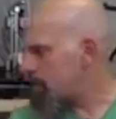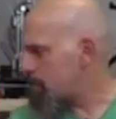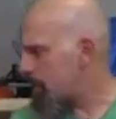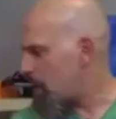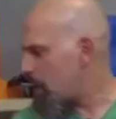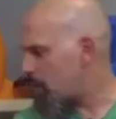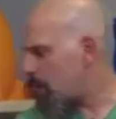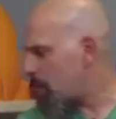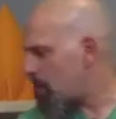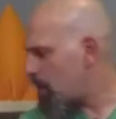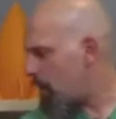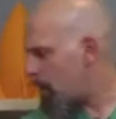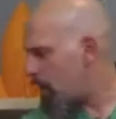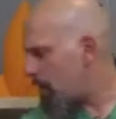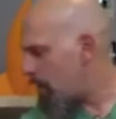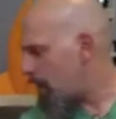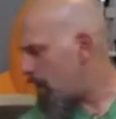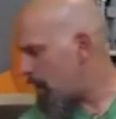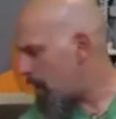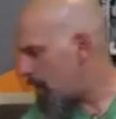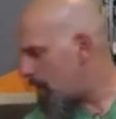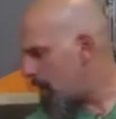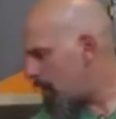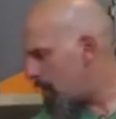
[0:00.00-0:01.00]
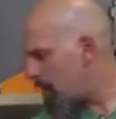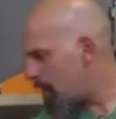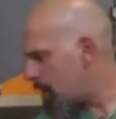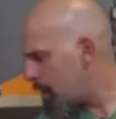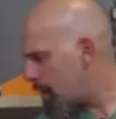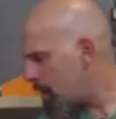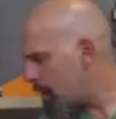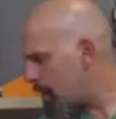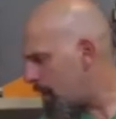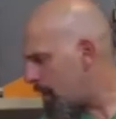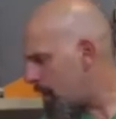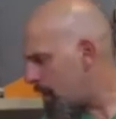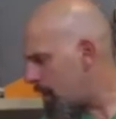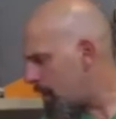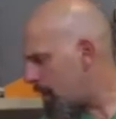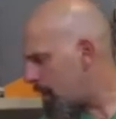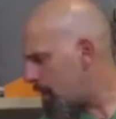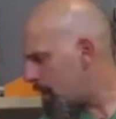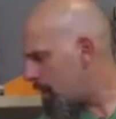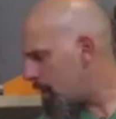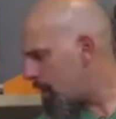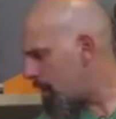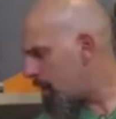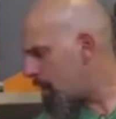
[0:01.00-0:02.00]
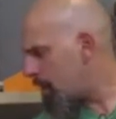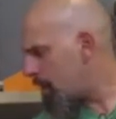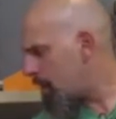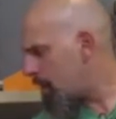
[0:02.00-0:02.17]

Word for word: I'll go on now. Uh,